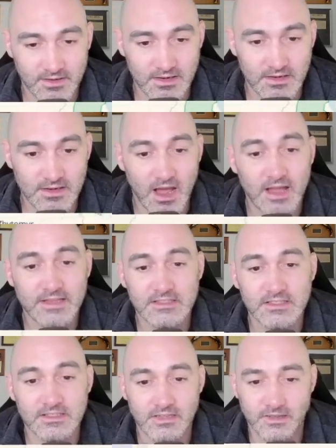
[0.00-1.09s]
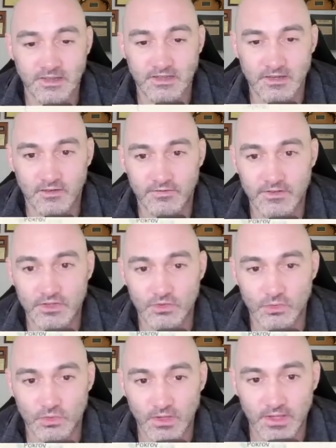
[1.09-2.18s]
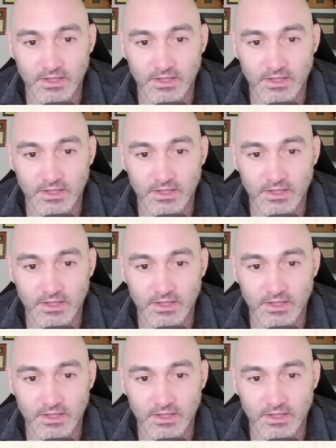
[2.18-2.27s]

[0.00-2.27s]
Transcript: not significant enough to